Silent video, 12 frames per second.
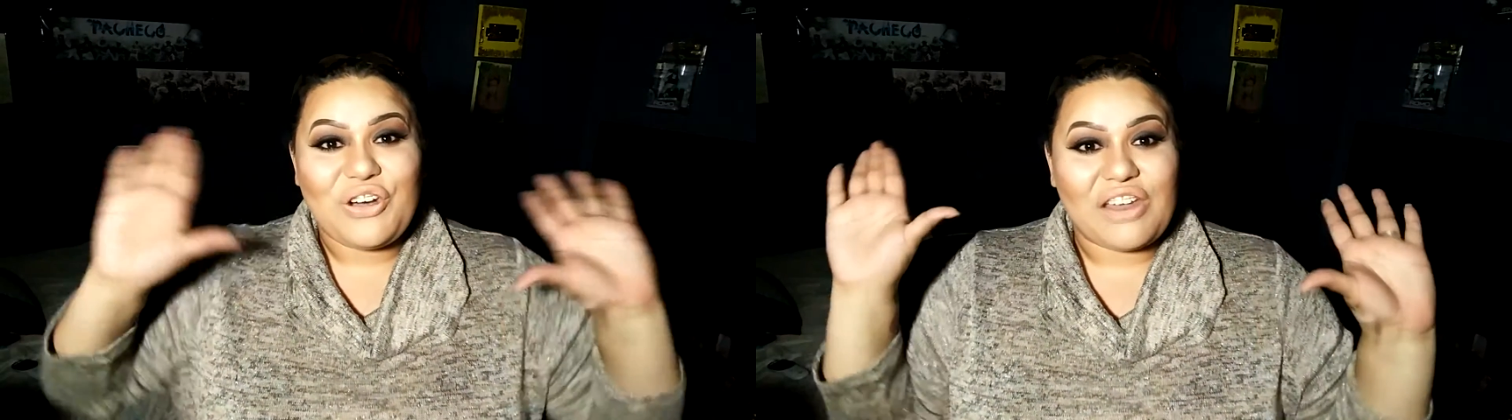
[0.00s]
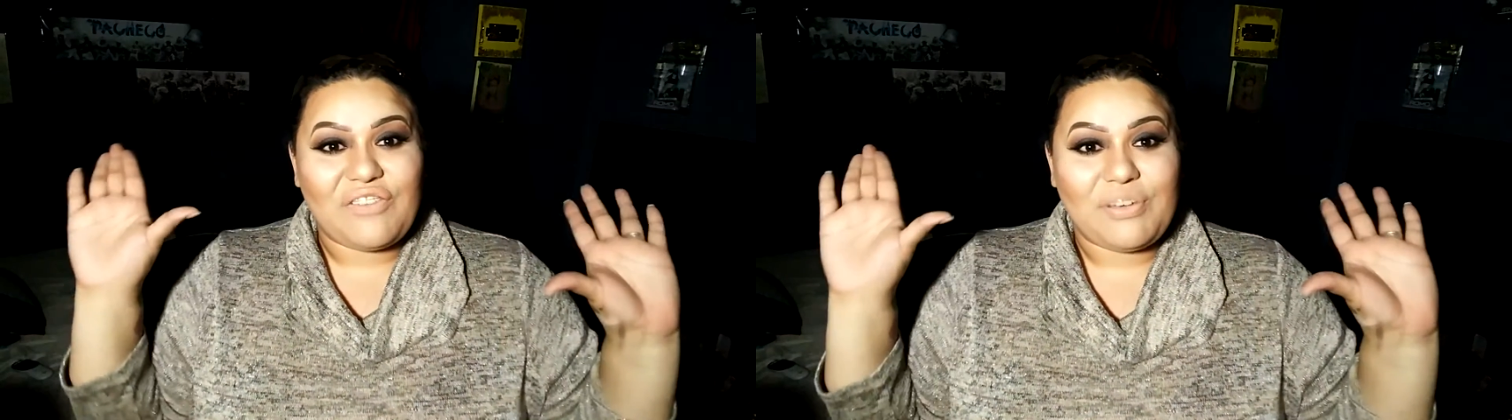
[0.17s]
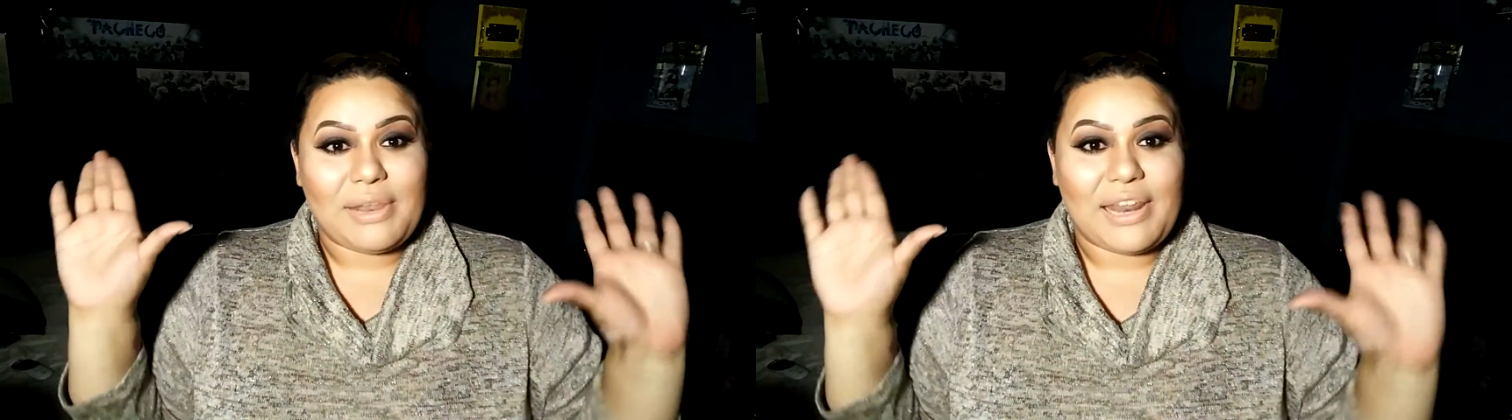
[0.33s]

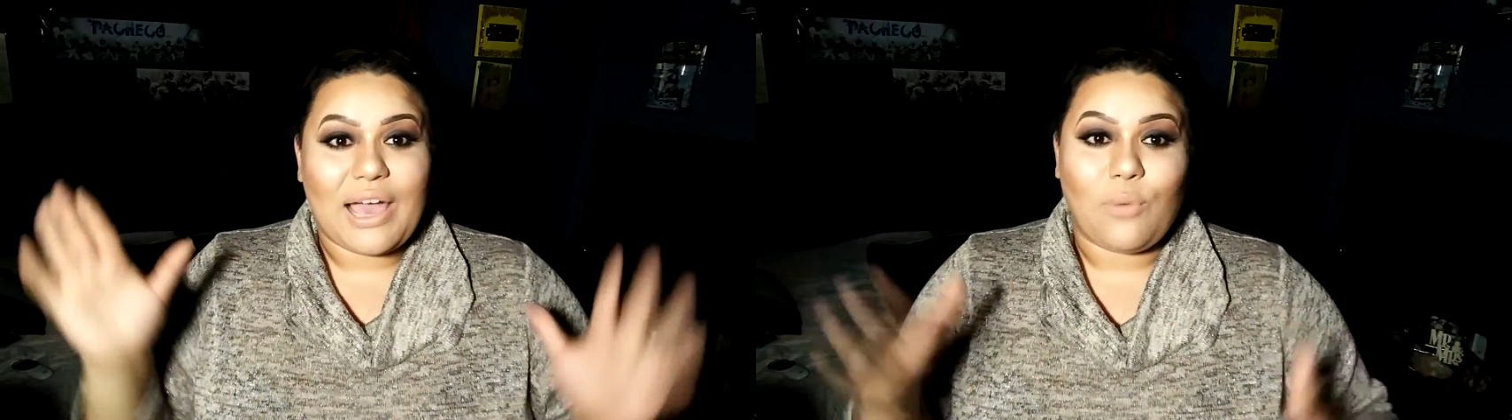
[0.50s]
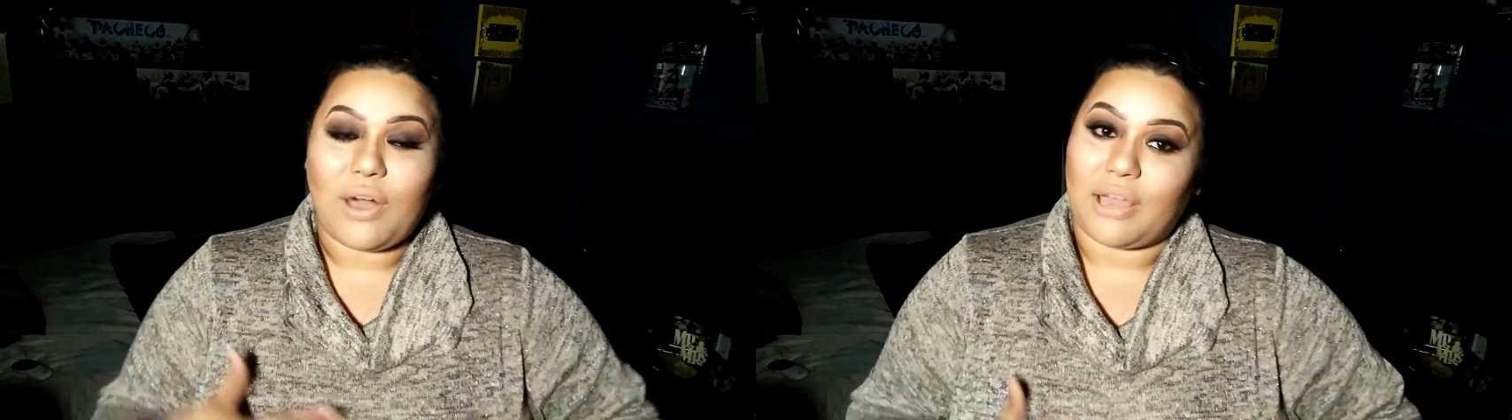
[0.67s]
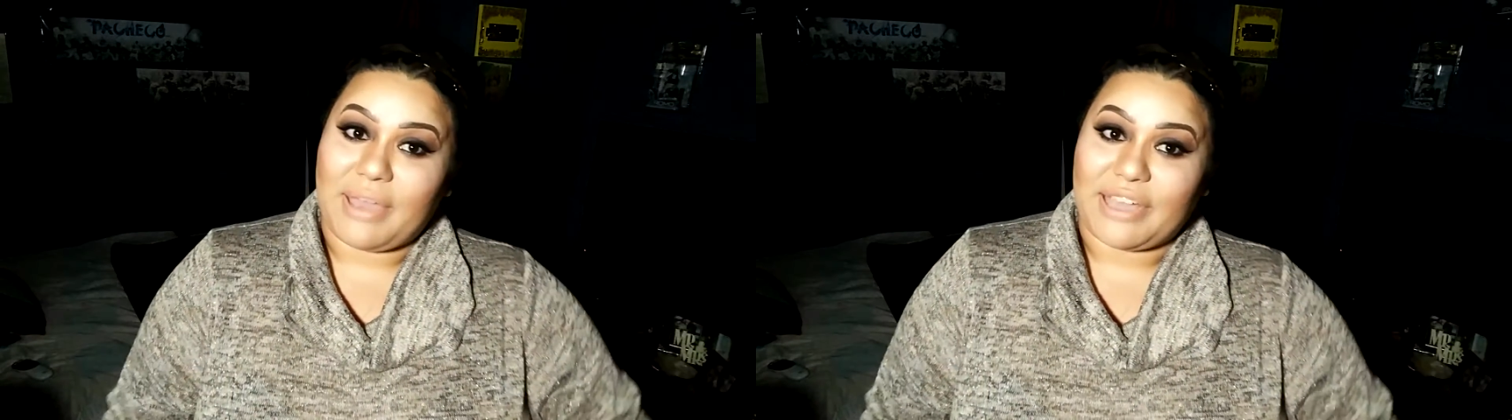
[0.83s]
Hola familia,
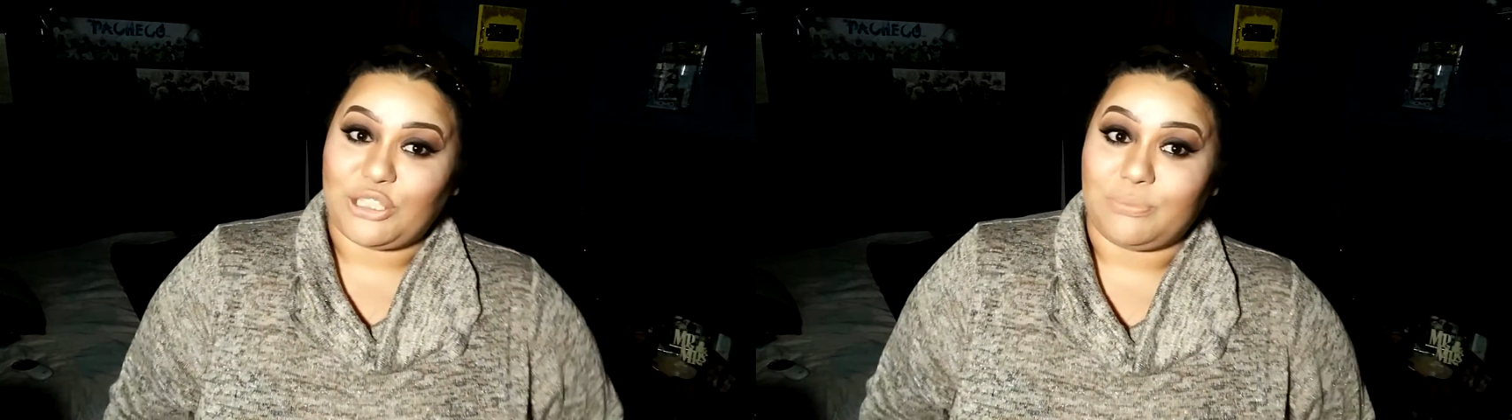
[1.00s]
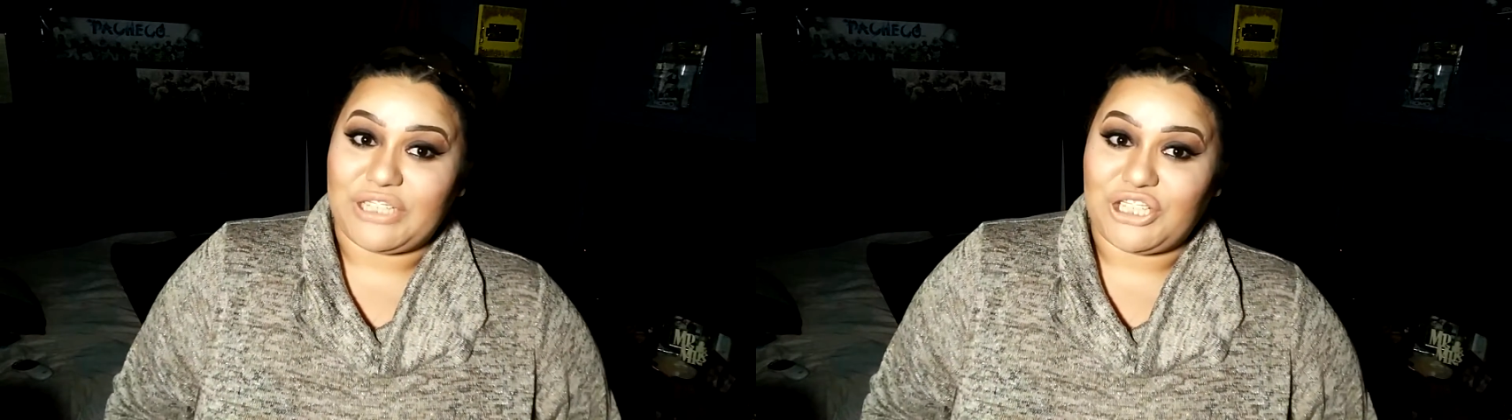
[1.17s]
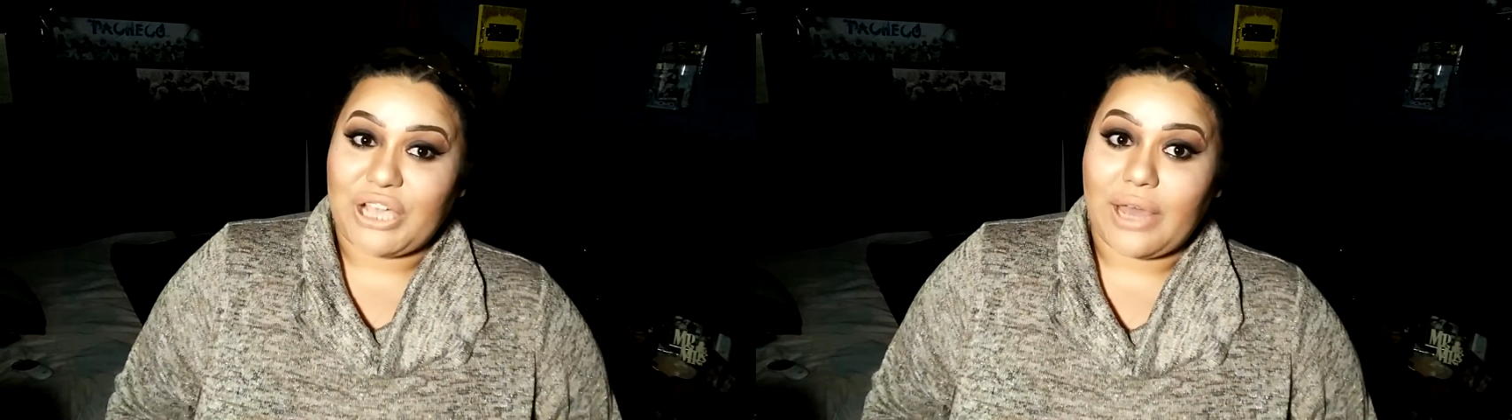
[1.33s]
welcome back to
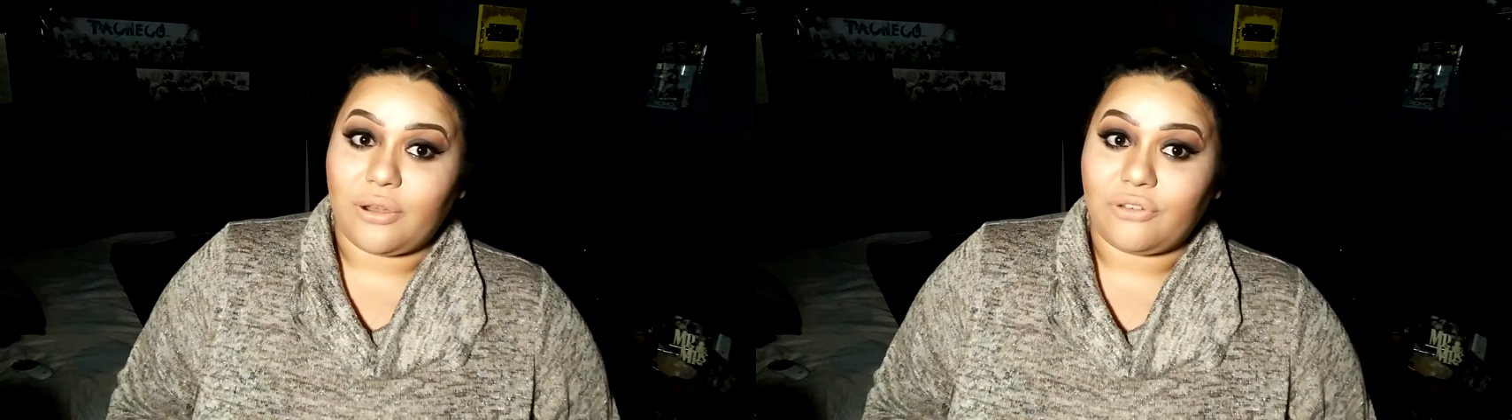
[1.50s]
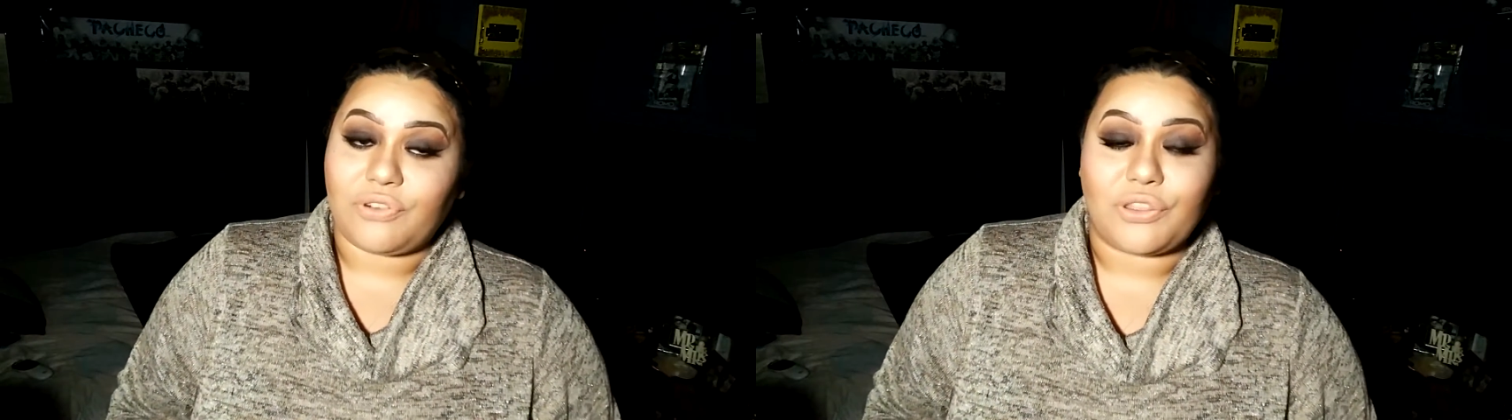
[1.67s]
my channel.